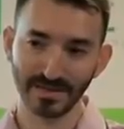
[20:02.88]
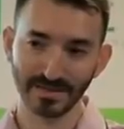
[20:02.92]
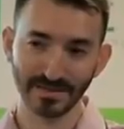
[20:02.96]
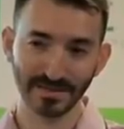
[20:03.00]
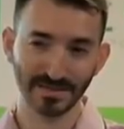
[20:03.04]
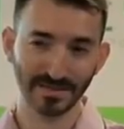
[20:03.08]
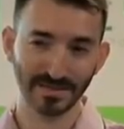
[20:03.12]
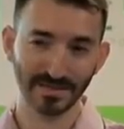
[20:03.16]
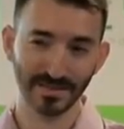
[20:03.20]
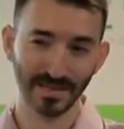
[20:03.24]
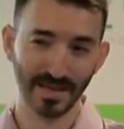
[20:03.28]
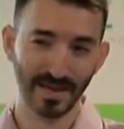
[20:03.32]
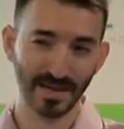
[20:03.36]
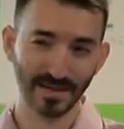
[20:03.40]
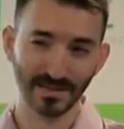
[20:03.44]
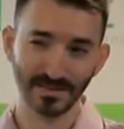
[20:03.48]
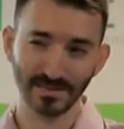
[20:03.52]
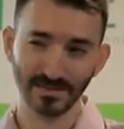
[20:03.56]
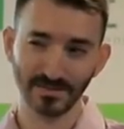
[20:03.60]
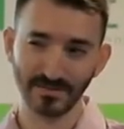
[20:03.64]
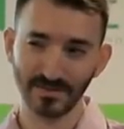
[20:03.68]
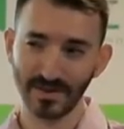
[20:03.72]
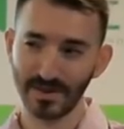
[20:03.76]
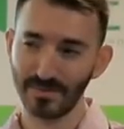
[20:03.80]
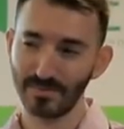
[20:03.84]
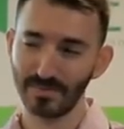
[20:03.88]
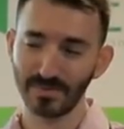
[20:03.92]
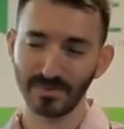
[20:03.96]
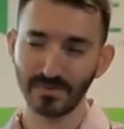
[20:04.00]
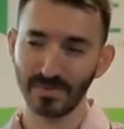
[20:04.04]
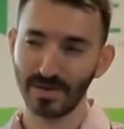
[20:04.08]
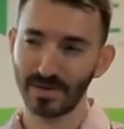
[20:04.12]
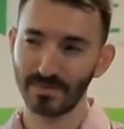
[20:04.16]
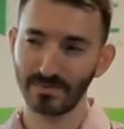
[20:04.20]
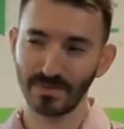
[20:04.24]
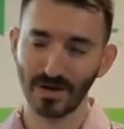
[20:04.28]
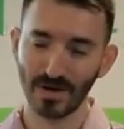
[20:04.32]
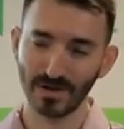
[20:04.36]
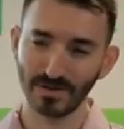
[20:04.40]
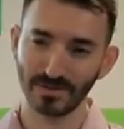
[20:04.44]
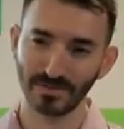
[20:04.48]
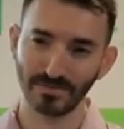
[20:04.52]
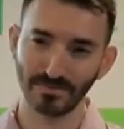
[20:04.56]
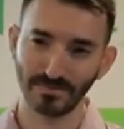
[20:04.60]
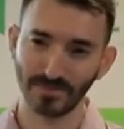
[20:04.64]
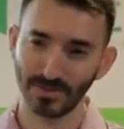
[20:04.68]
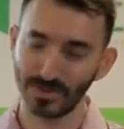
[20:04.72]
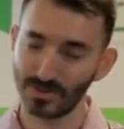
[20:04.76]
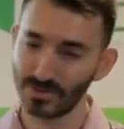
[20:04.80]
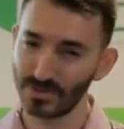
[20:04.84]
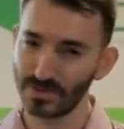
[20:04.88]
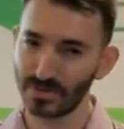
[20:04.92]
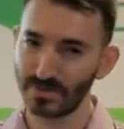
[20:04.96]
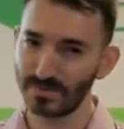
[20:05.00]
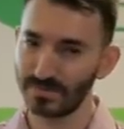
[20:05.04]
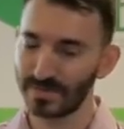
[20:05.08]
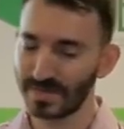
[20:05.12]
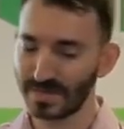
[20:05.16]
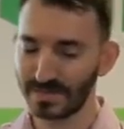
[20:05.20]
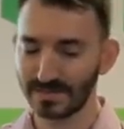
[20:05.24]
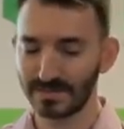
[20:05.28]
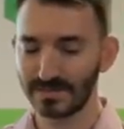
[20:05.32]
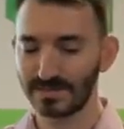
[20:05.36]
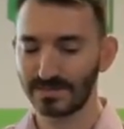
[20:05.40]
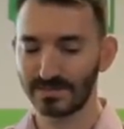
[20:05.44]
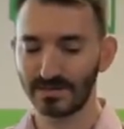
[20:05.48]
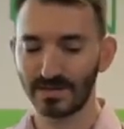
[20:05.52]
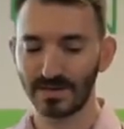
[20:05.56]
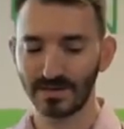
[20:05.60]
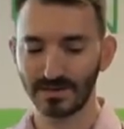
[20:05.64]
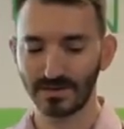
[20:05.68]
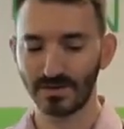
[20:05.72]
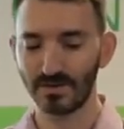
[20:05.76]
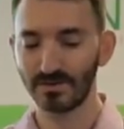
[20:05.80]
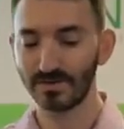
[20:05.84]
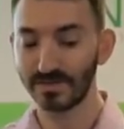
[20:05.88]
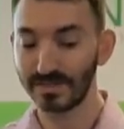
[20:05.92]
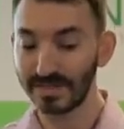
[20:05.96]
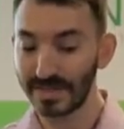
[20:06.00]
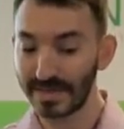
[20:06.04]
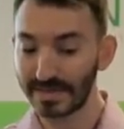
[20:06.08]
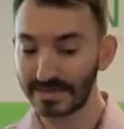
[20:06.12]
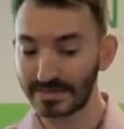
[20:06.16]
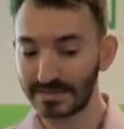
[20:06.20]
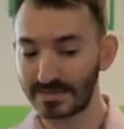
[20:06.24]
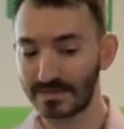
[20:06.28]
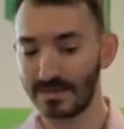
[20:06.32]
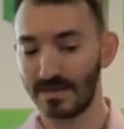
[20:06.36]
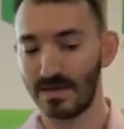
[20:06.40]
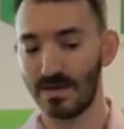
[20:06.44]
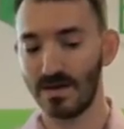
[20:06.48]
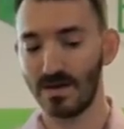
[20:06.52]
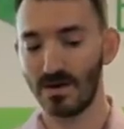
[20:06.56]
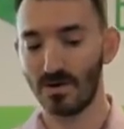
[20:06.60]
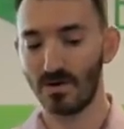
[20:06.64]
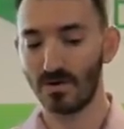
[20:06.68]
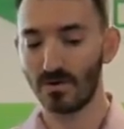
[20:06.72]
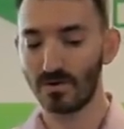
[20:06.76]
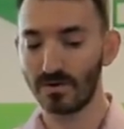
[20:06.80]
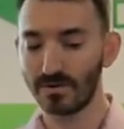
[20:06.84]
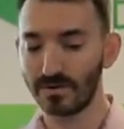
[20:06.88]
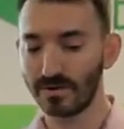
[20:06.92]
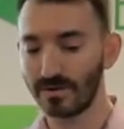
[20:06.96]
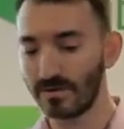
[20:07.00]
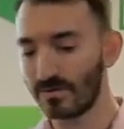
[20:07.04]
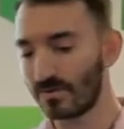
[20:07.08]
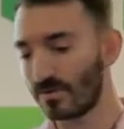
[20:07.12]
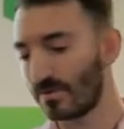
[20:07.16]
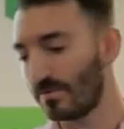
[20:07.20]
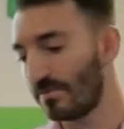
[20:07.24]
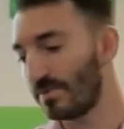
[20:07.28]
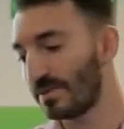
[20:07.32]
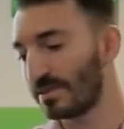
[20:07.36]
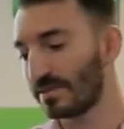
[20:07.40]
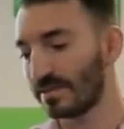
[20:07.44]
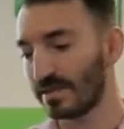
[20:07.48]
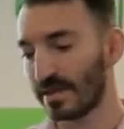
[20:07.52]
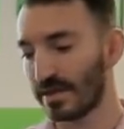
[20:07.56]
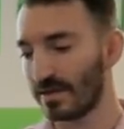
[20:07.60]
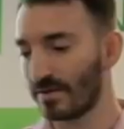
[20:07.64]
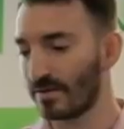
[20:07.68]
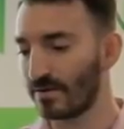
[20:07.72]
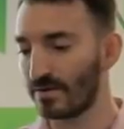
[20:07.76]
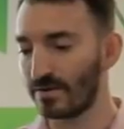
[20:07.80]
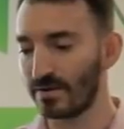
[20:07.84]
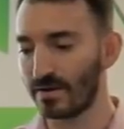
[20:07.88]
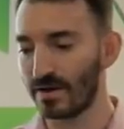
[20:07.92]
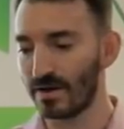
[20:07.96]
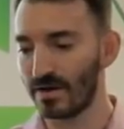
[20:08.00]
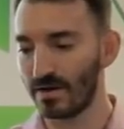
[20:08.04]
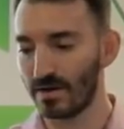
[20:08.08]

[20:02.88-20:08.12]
at the end of April, but I'm not sure because it's not known yet, or a bit later,